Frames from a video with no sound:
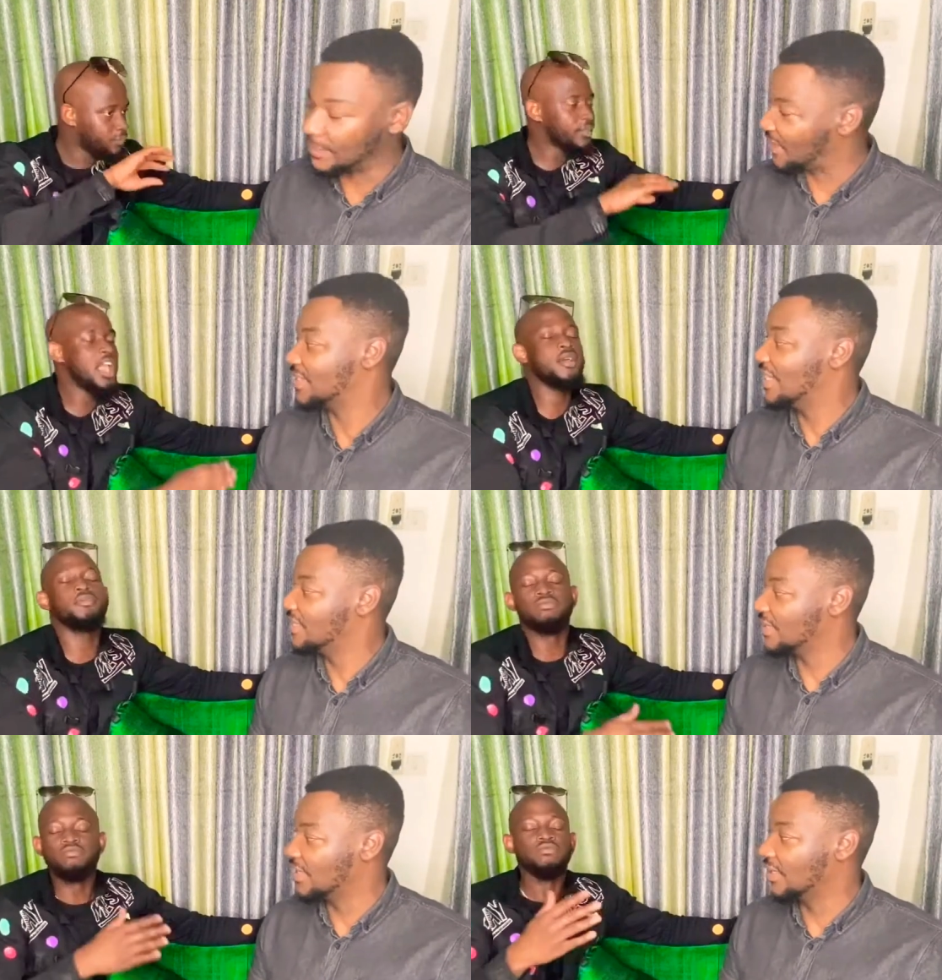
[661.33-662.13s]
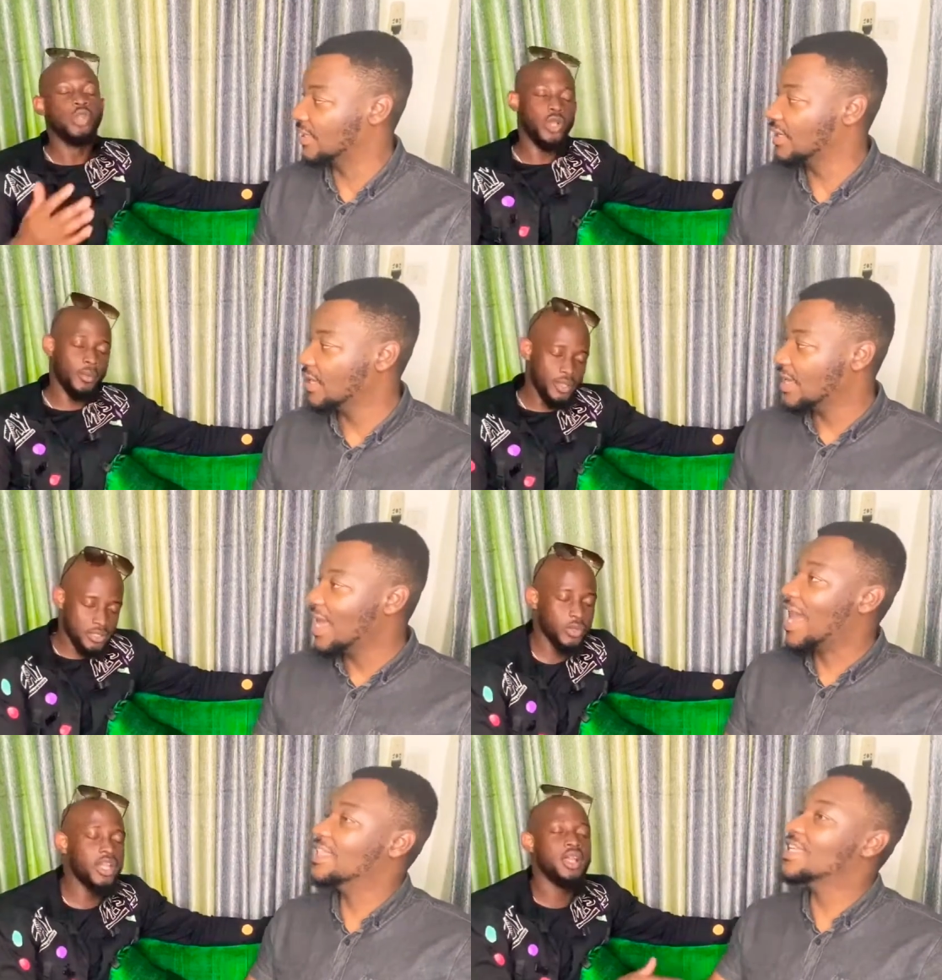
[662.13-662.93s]
Speaker 1: personality thing. Okay, wait.
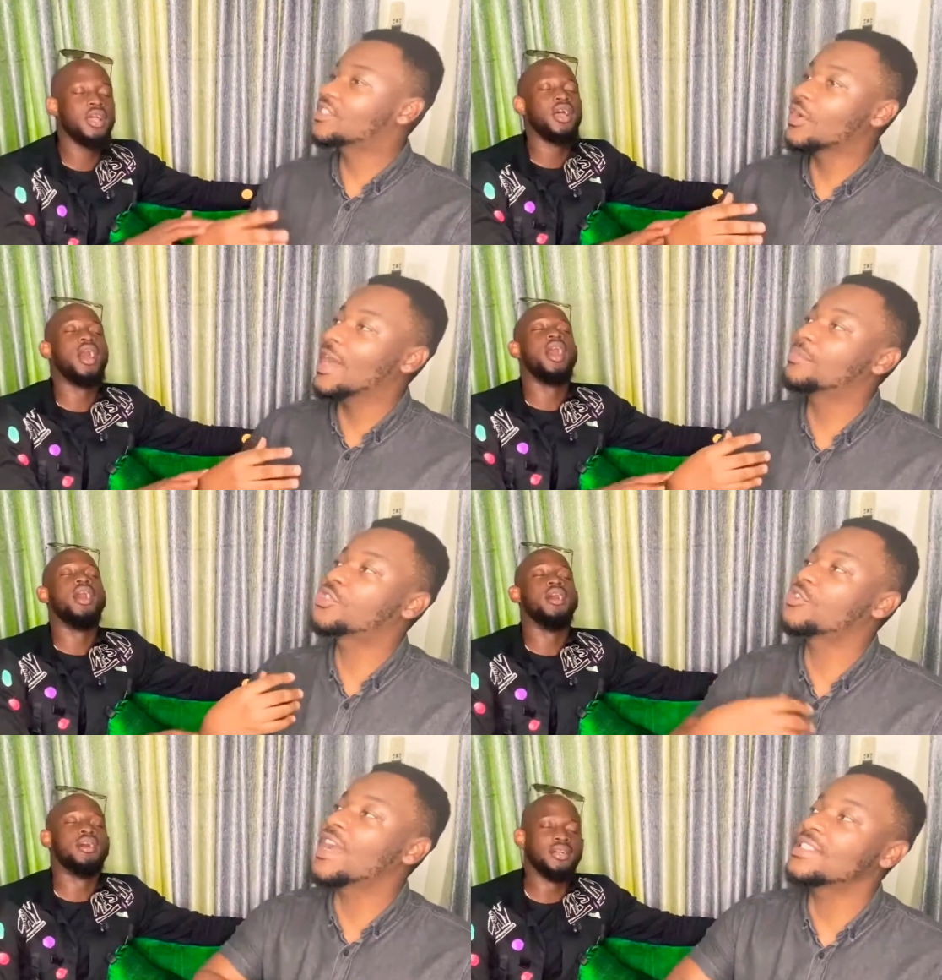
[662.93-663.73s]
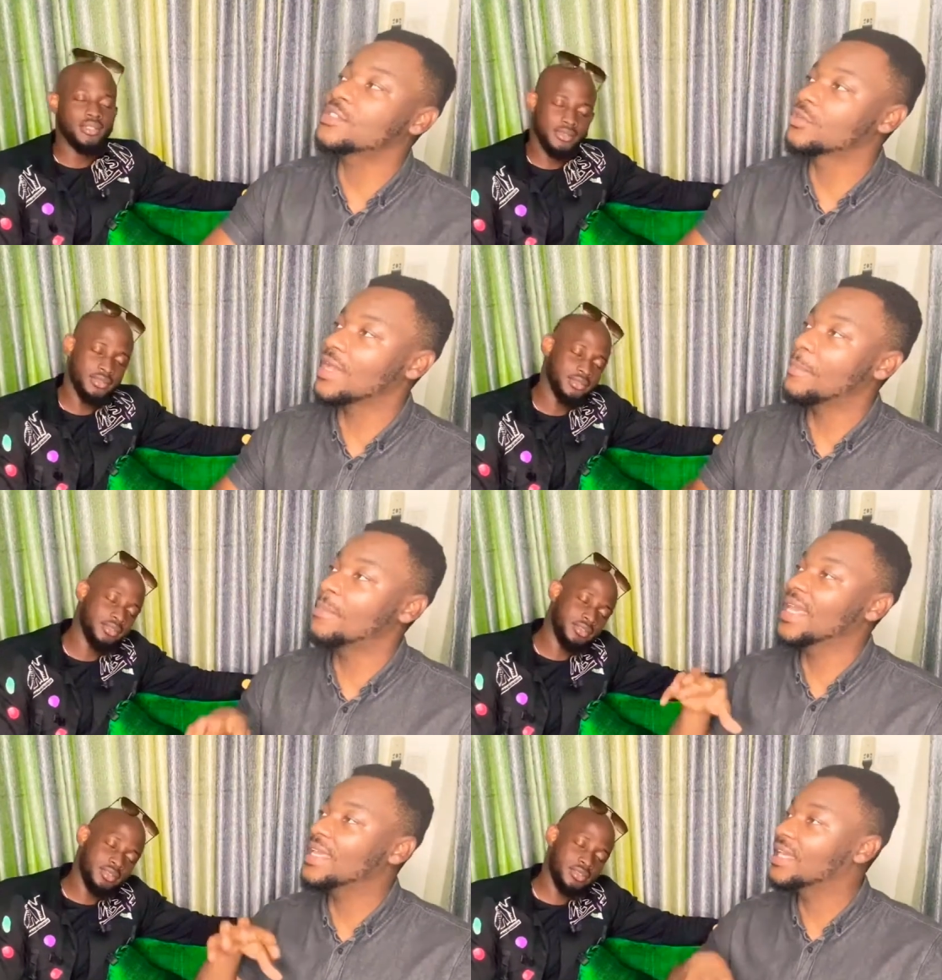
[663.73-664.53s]
Okay. And so I'm trying to. I'm
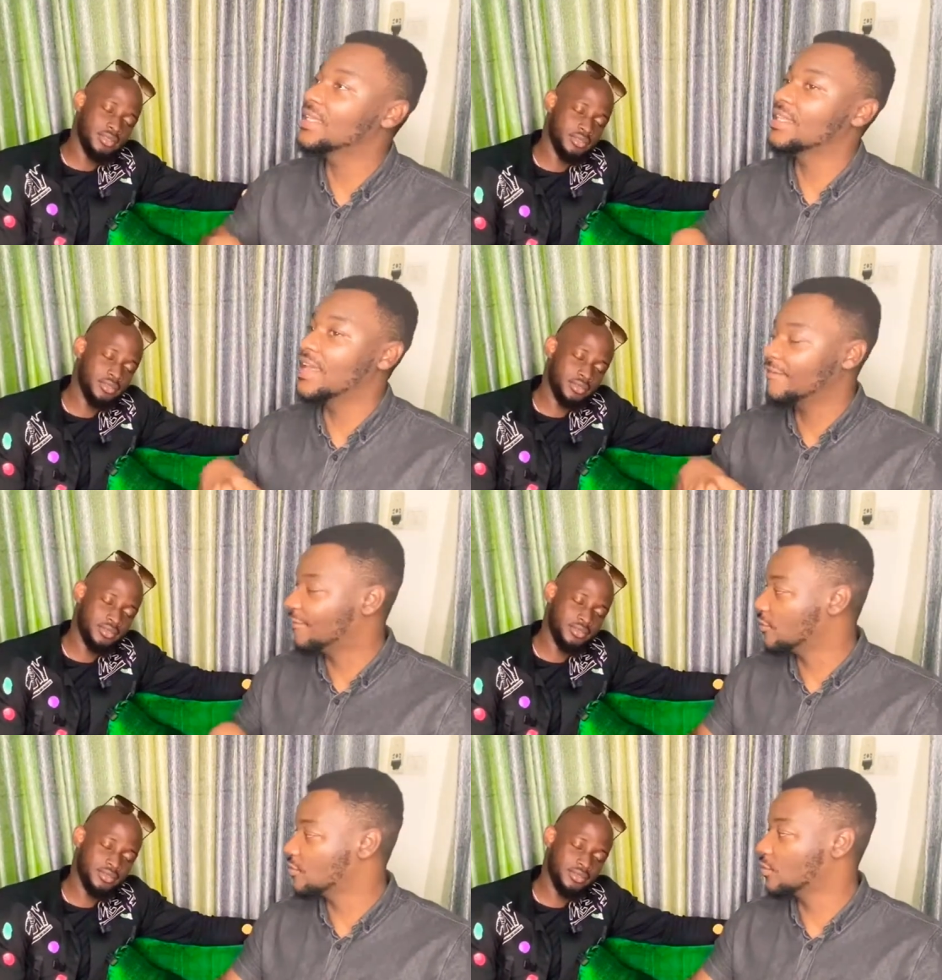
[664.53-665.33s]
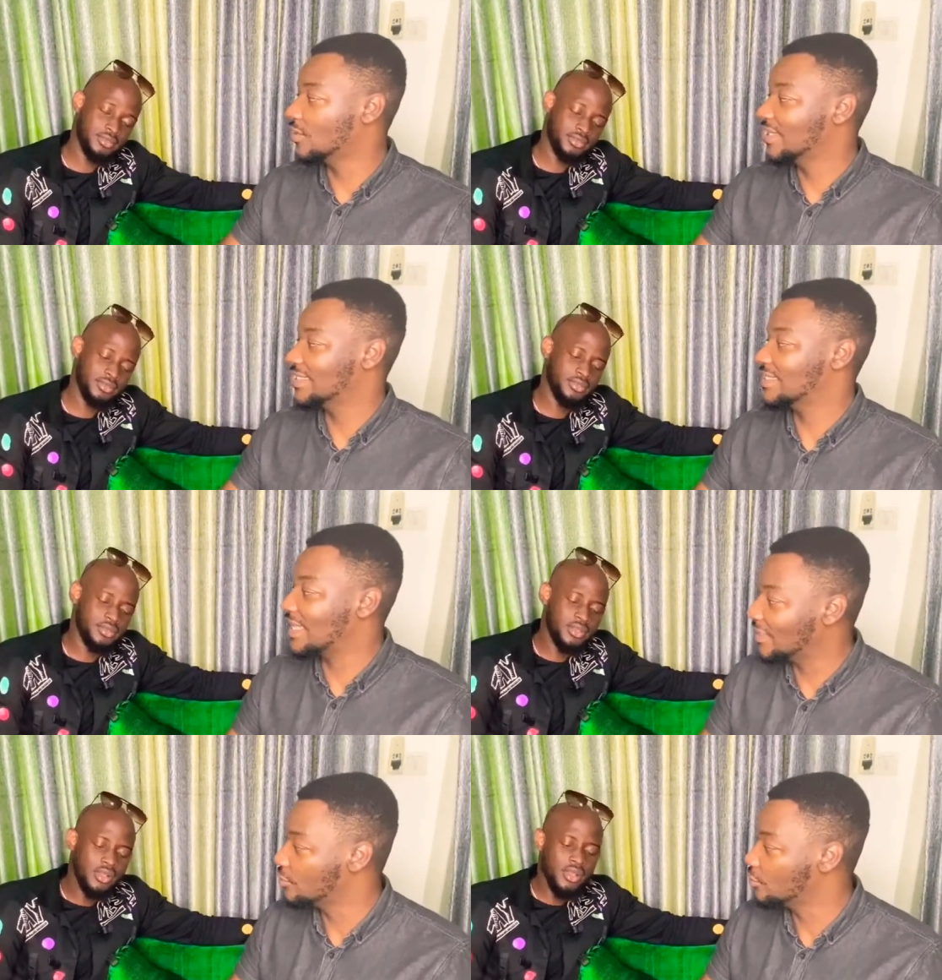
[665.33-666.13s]
making the effort to
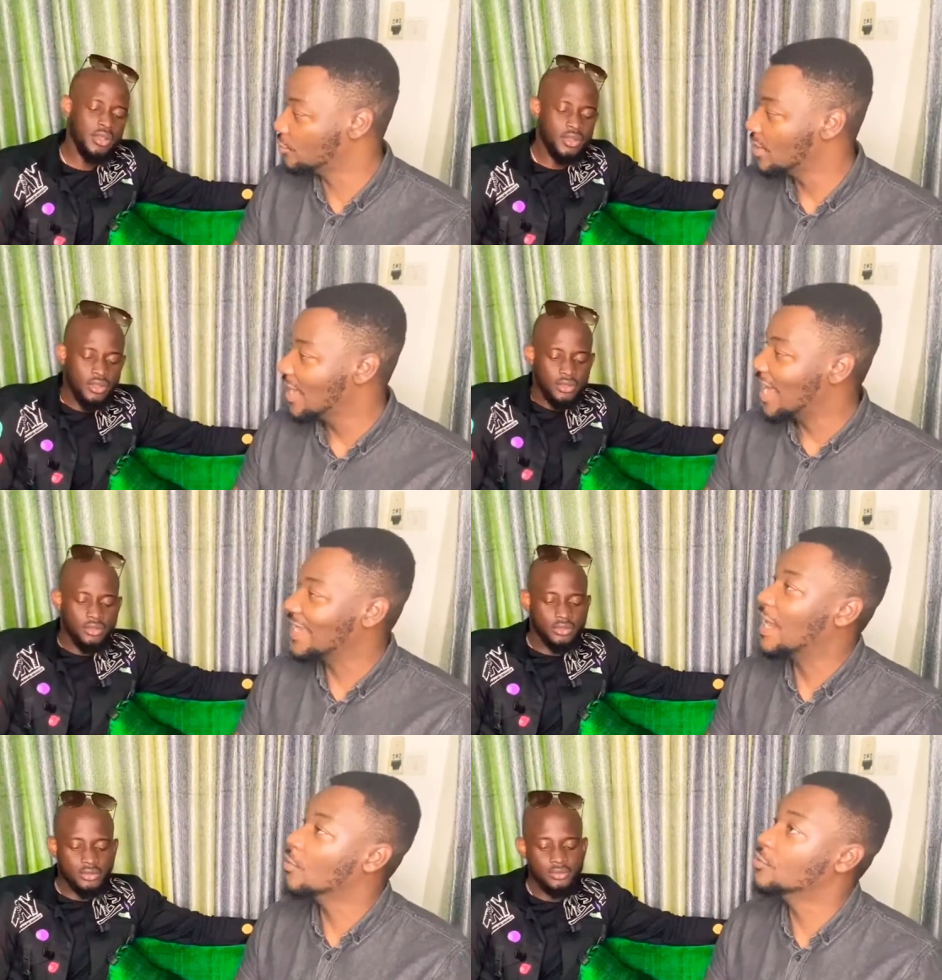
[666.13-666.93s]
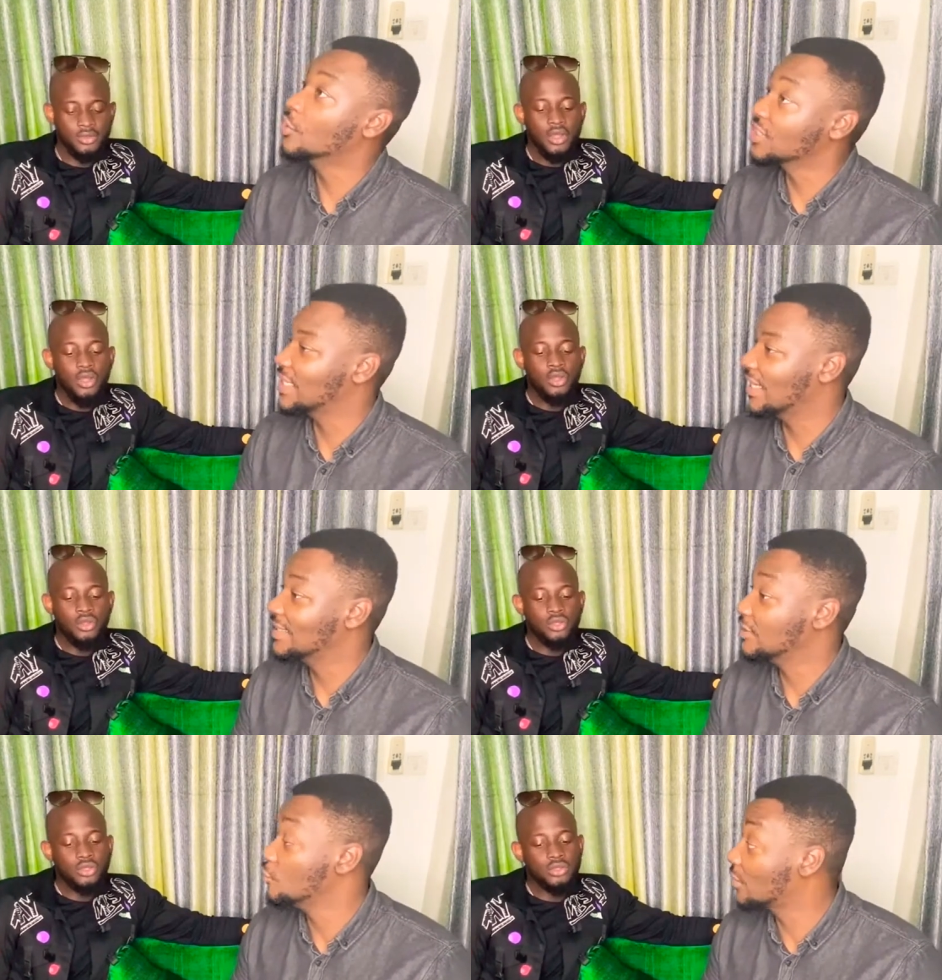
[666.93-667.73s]
understand you and how
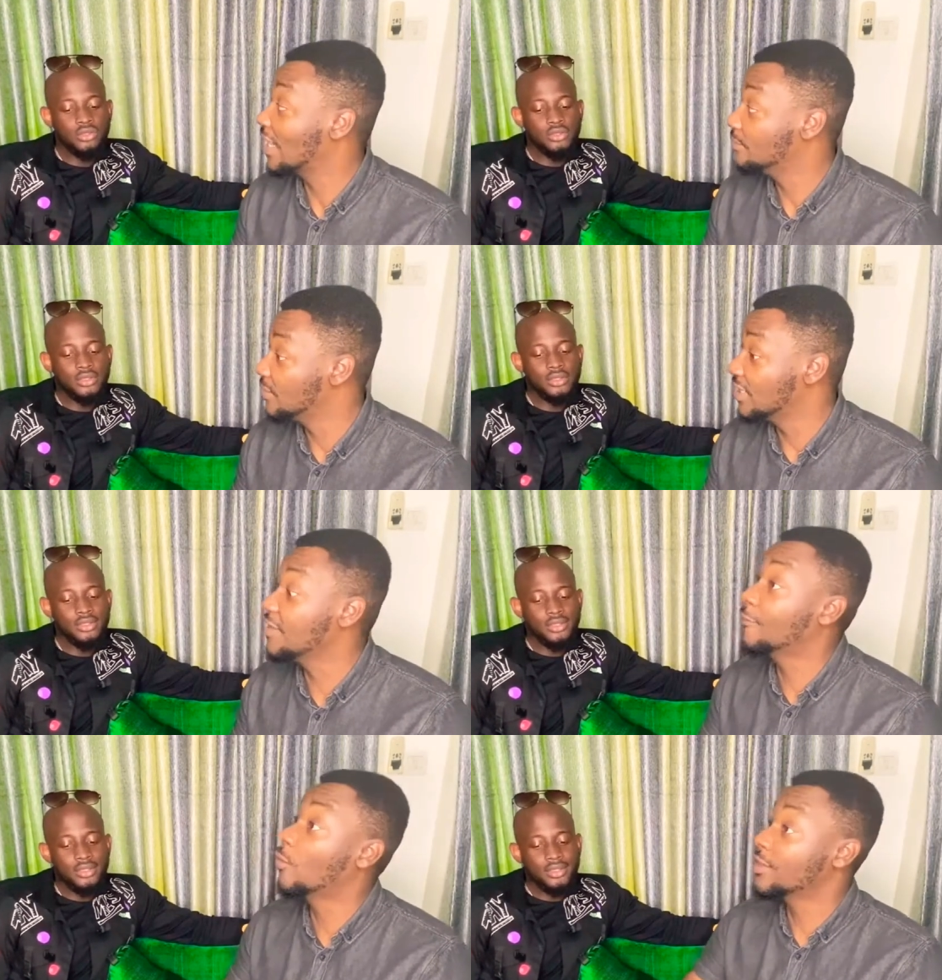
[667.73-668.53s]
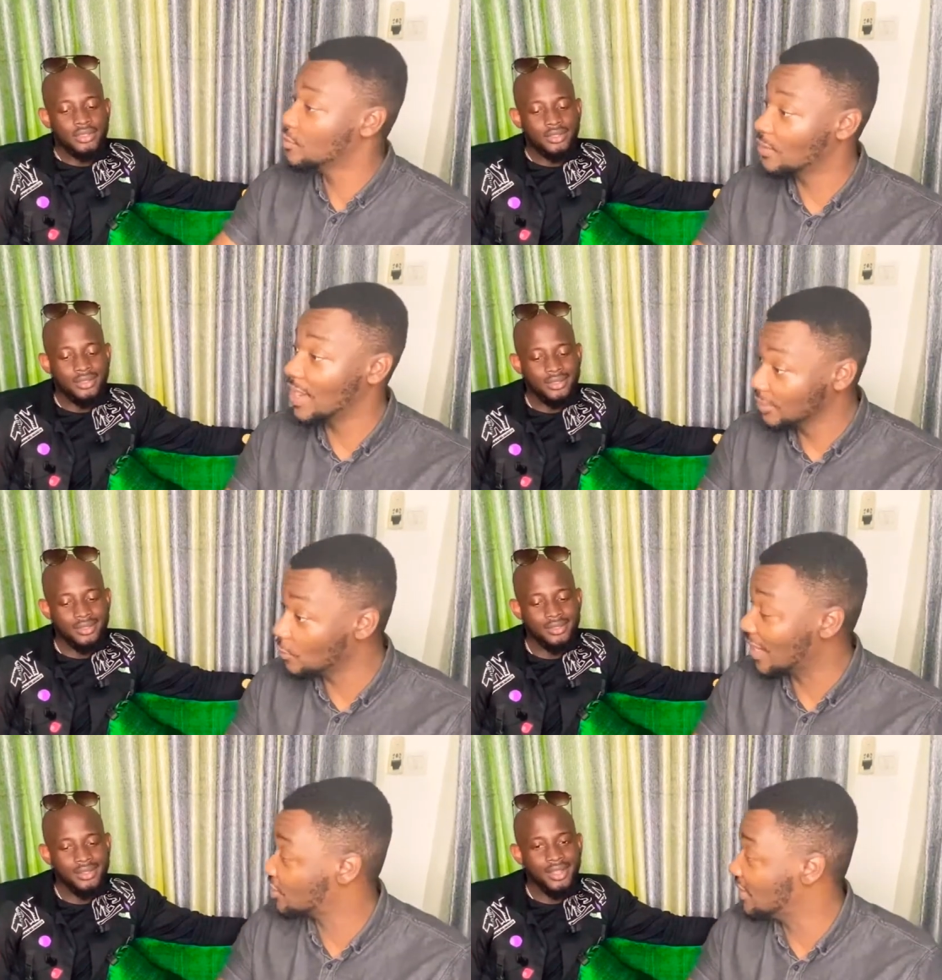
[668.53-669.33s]
nonchalant you can be, even when you you
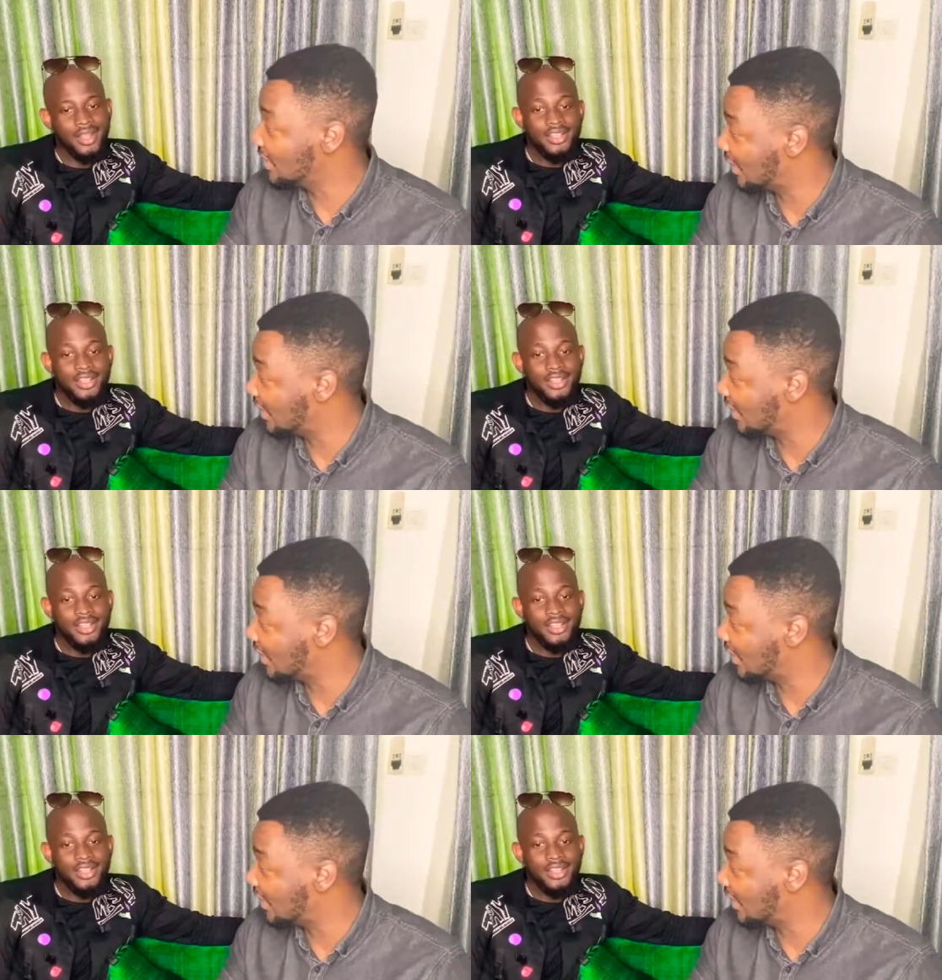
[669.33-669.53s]
actually care.